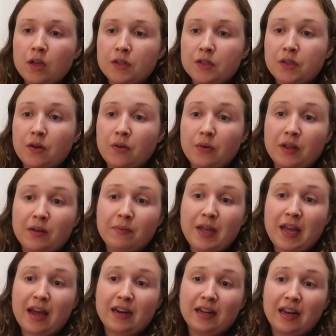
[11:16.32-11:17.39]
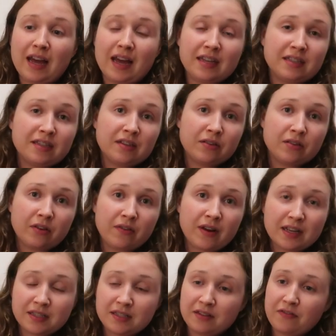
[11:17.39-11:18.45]
So we analyse the
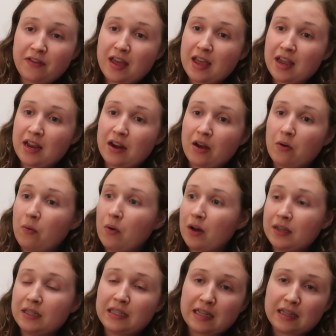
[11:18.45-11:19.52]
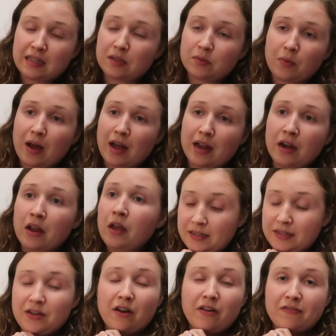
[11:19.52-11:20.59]
rest of it, you know, what is it, this wine?
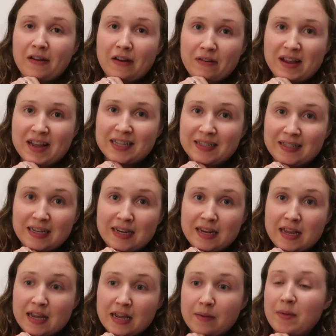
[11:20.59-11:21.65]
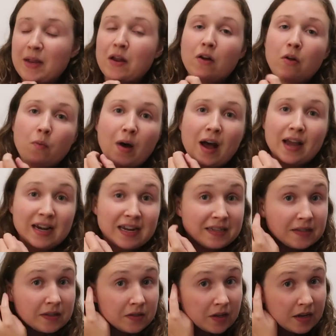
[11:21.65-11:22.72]
It's not very acidic. I mean, all wine
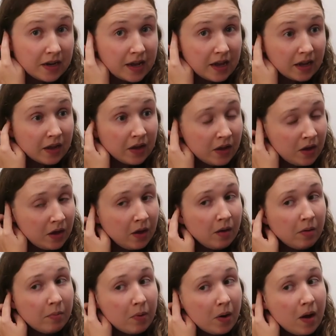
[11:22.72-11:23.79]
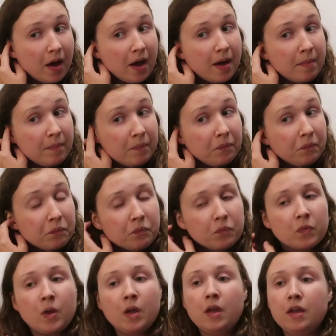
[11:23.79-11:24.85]
is acidic, but
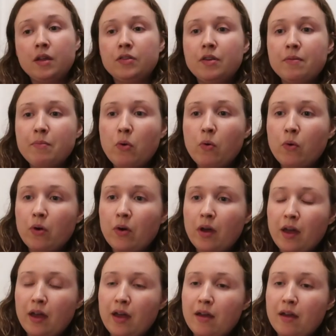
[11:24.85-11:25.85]
the more